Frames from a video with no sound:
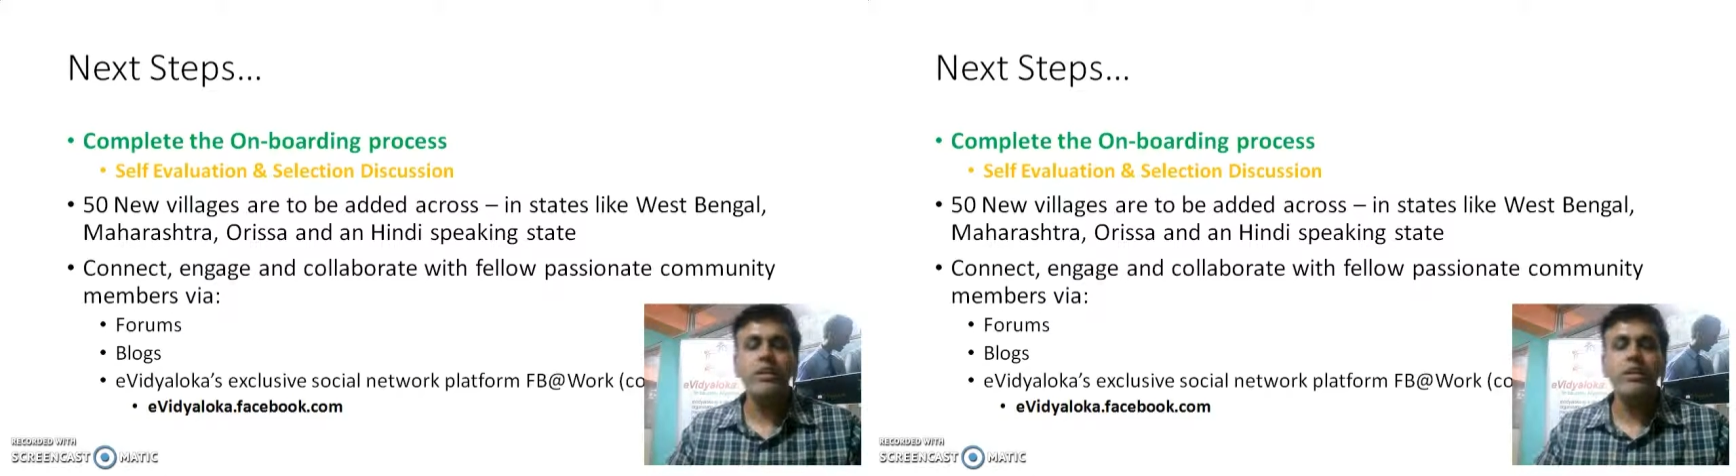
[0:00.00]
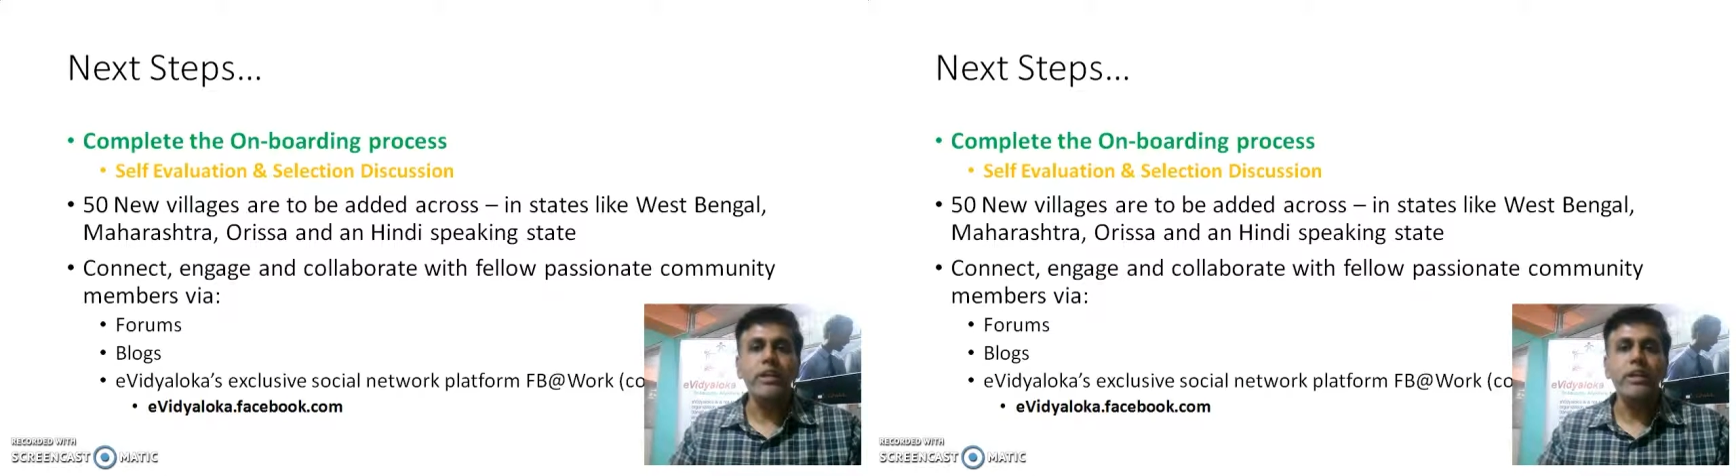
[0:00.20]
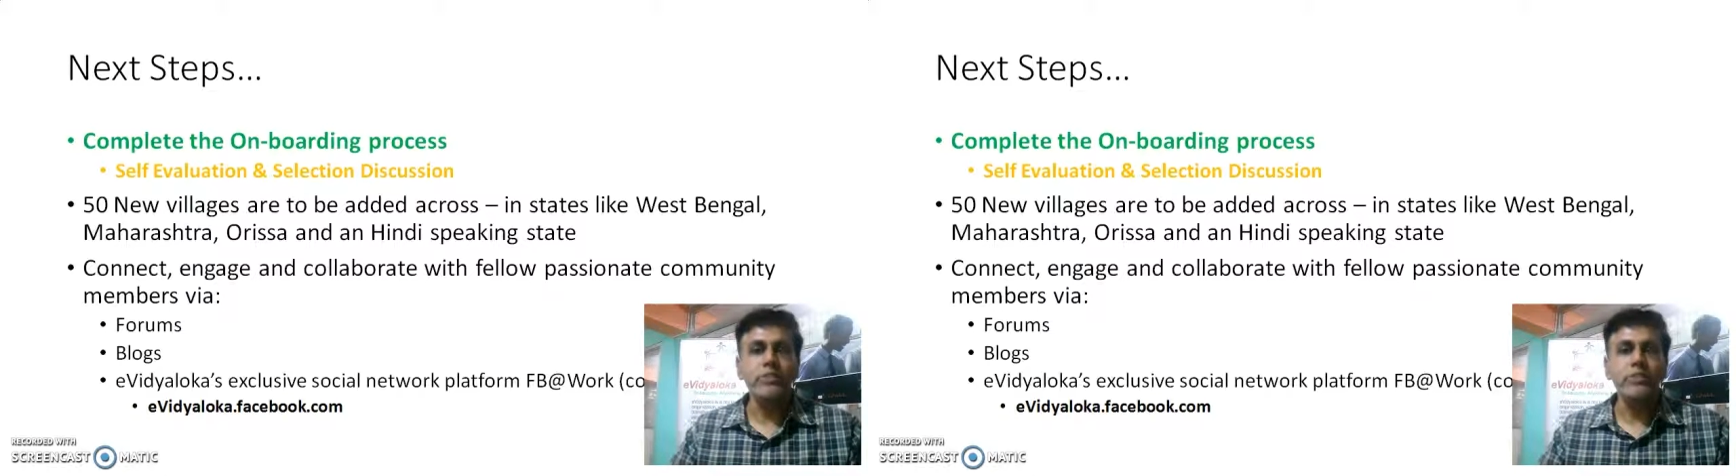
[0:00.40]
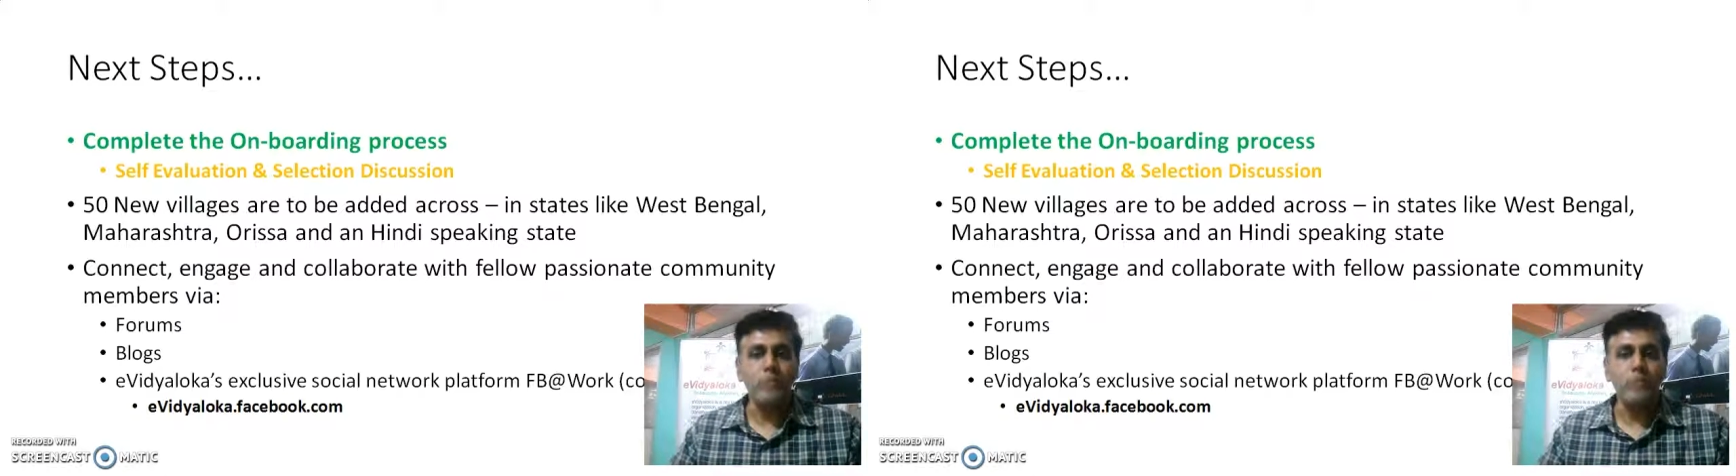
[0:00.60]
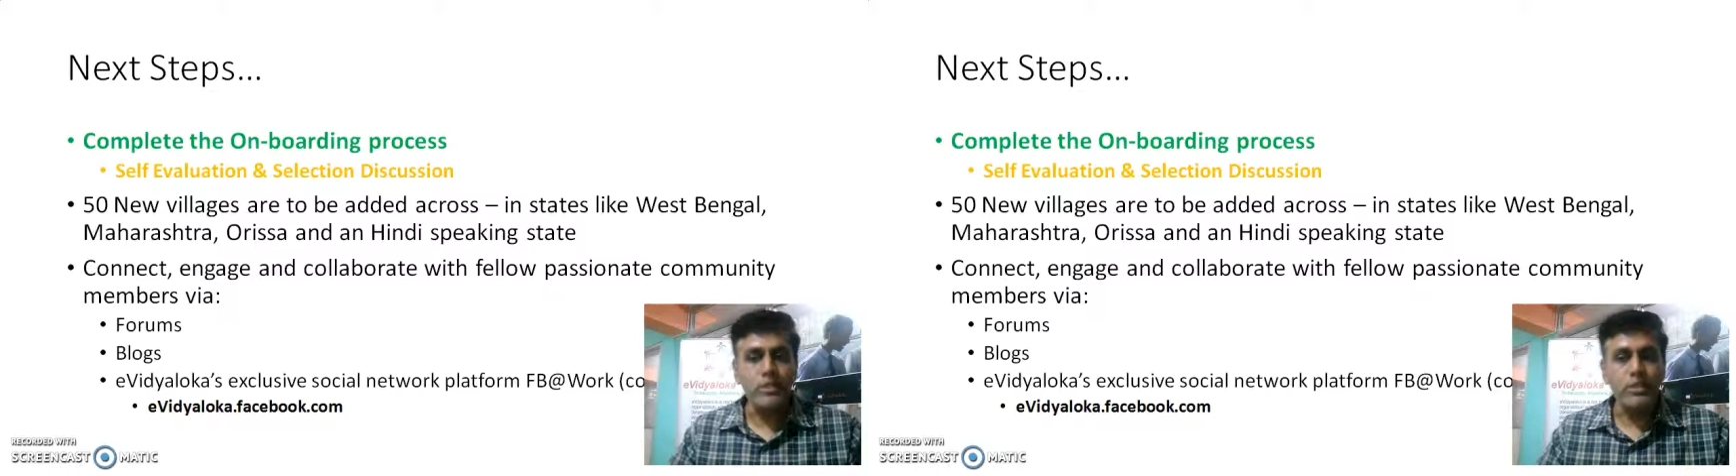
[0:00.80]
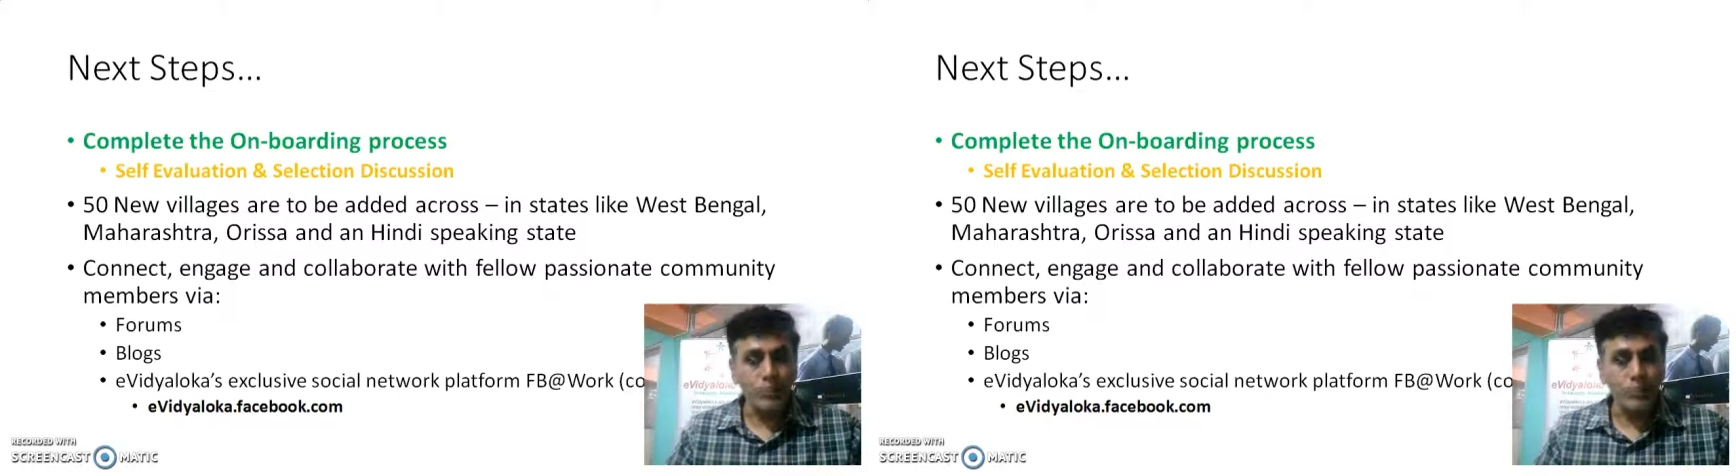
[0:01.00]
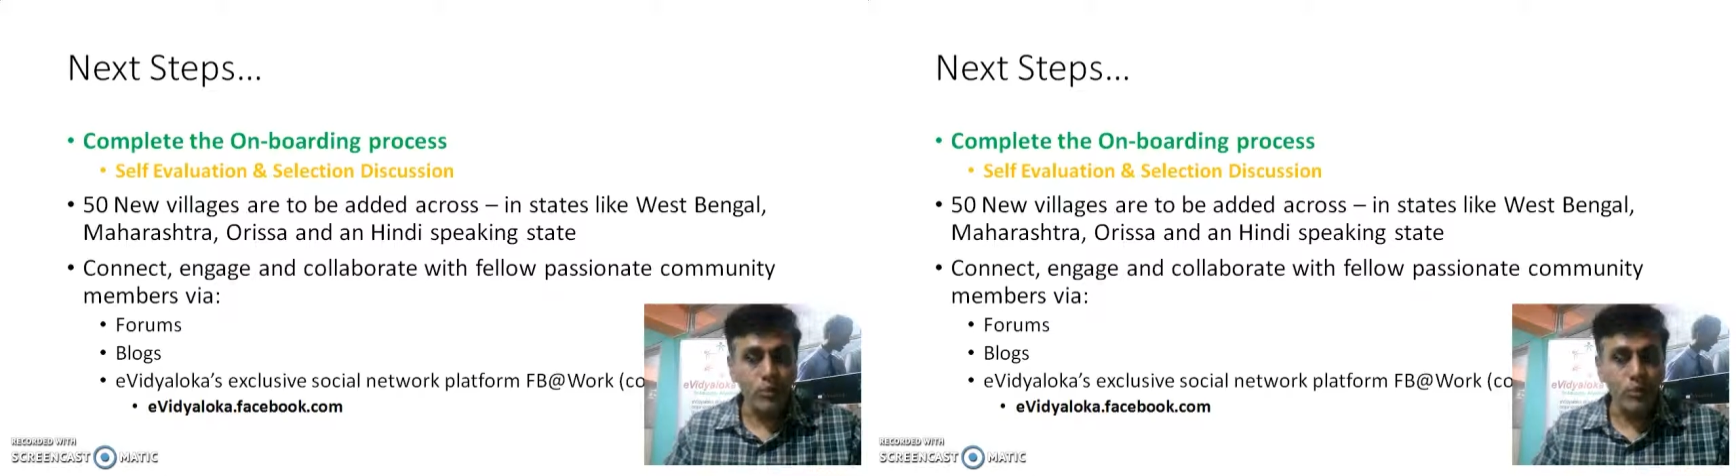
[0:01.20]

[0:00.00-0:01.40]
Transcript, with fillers: individuals who are